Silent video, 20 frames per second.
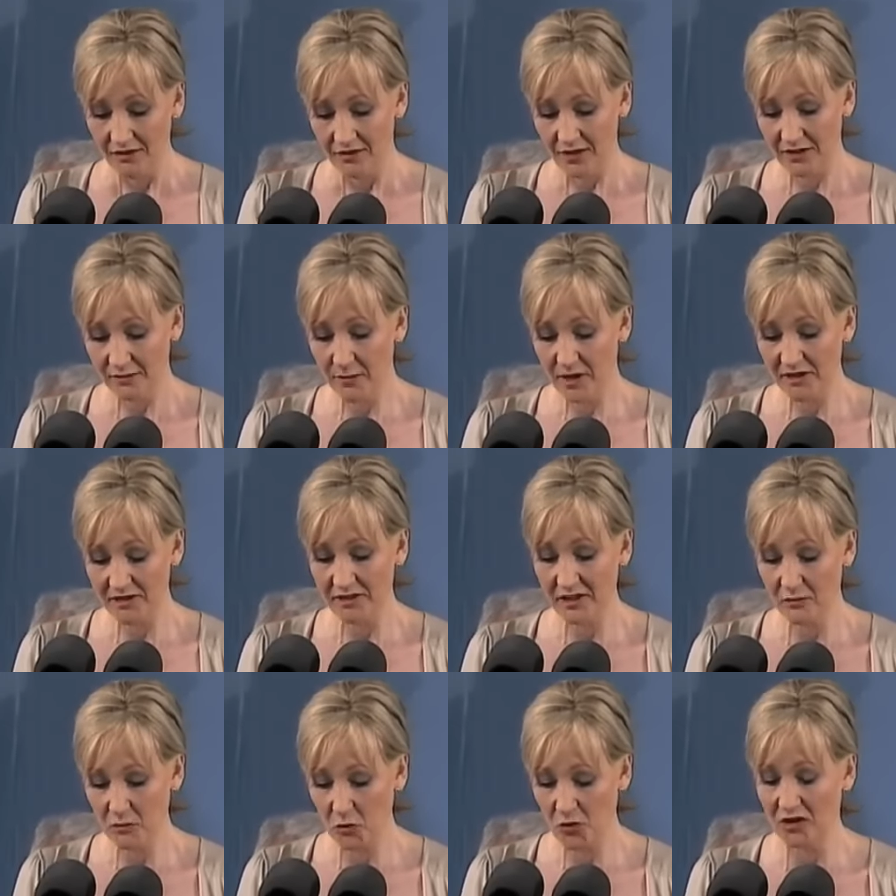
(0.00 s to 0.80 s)
These may
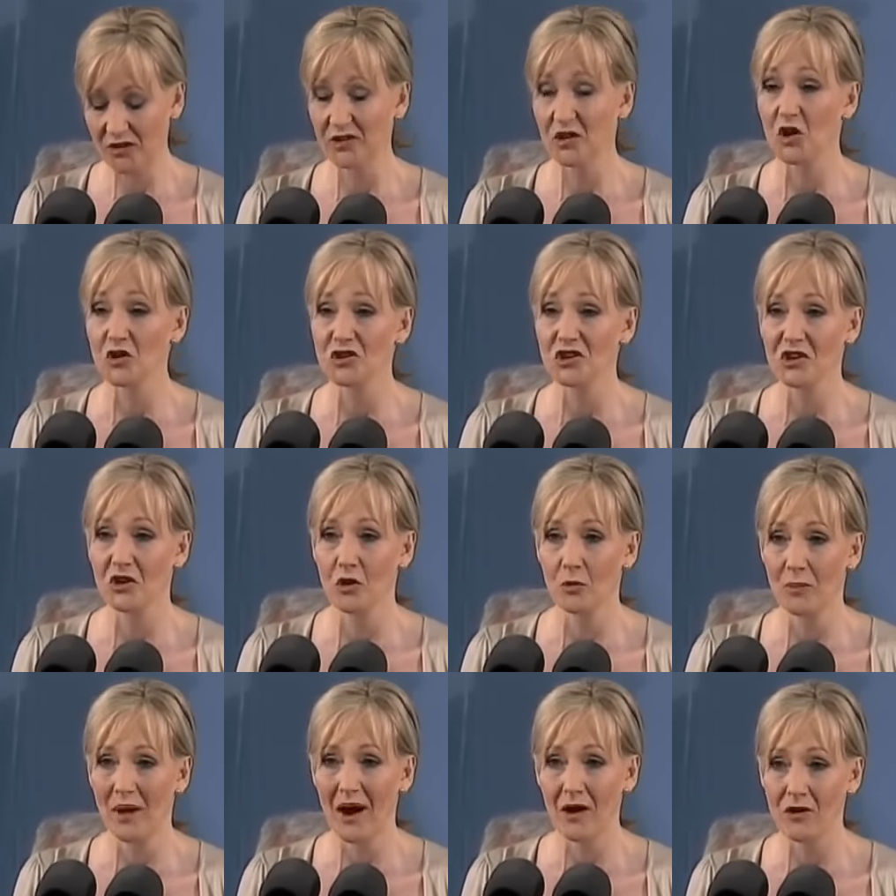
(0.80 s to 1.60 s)
seem
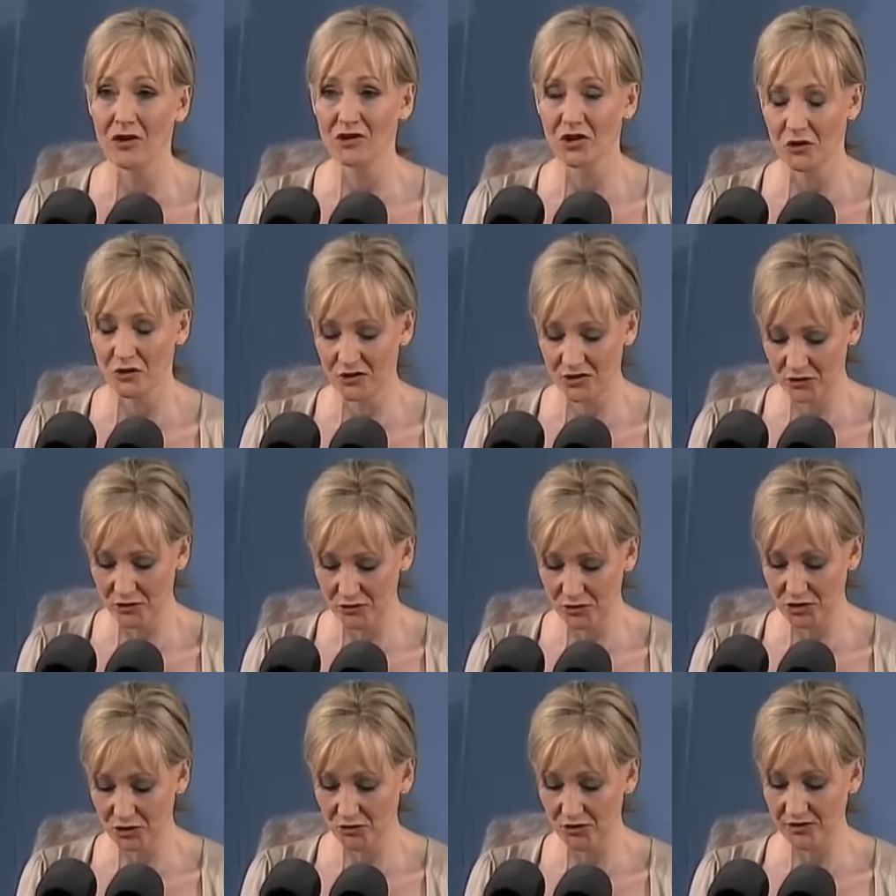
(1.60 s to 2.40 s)
quixotic or
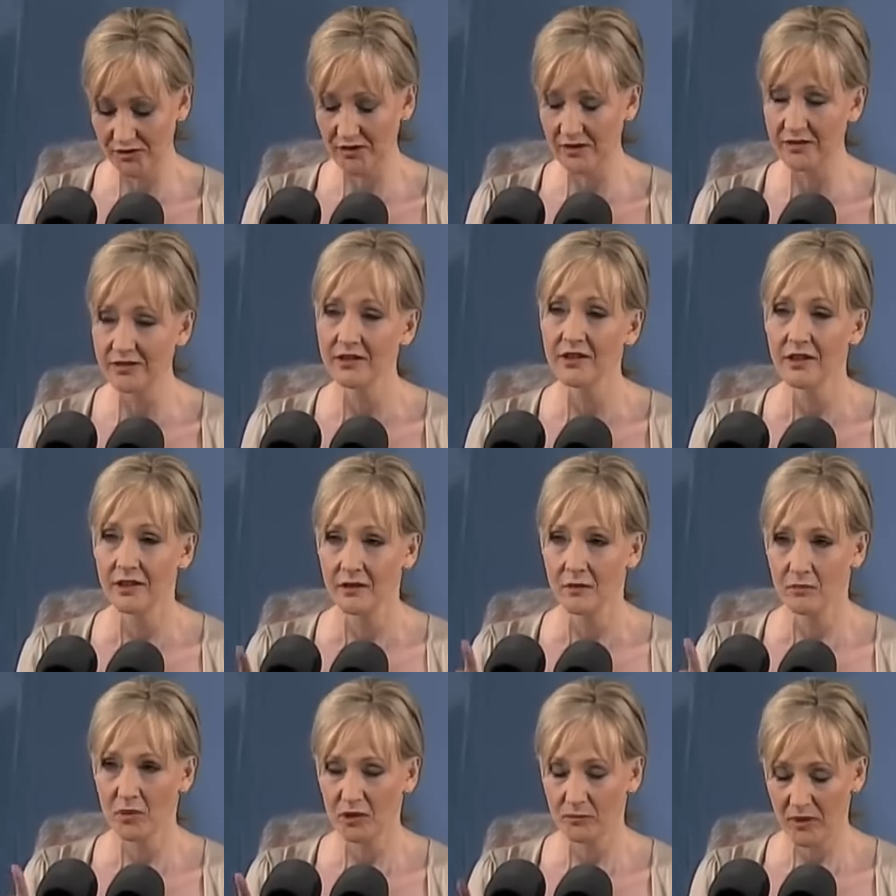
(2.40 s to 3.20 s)
paradoxical choices,
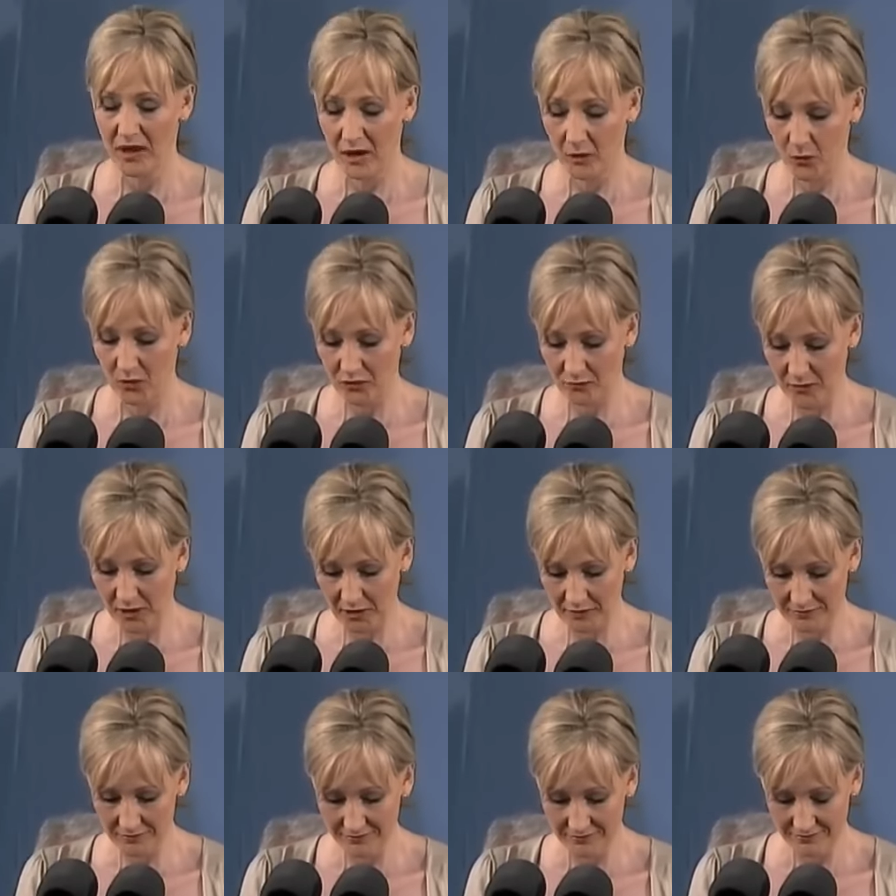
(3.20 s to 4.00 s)
but bear with
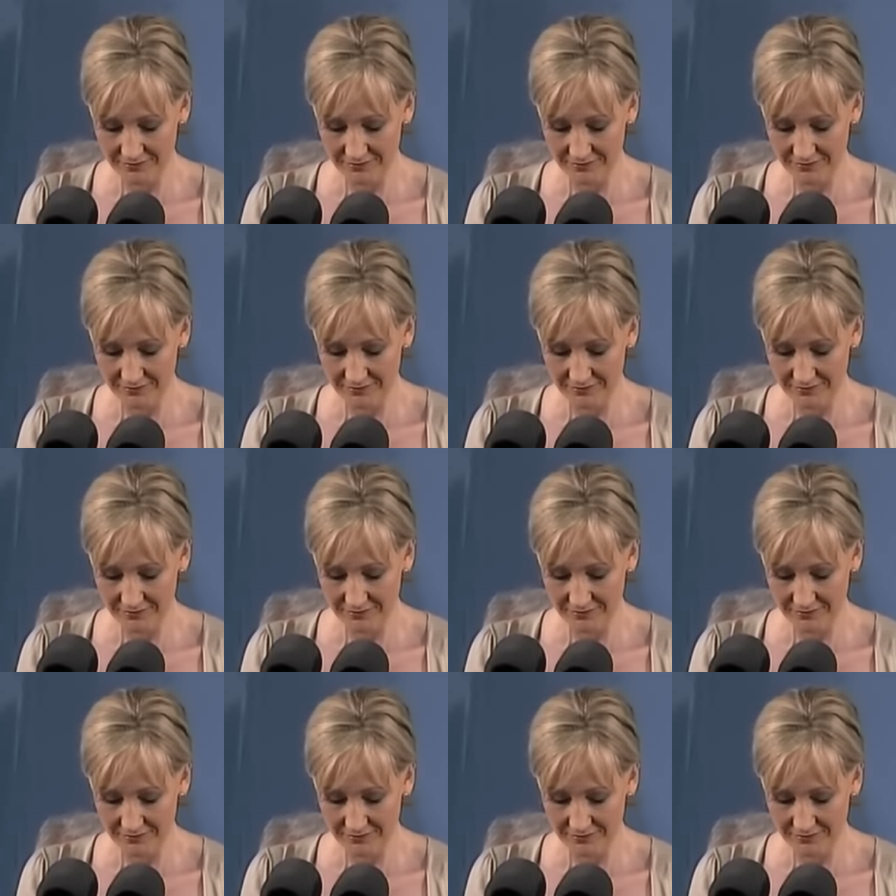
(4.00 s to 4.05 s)
me.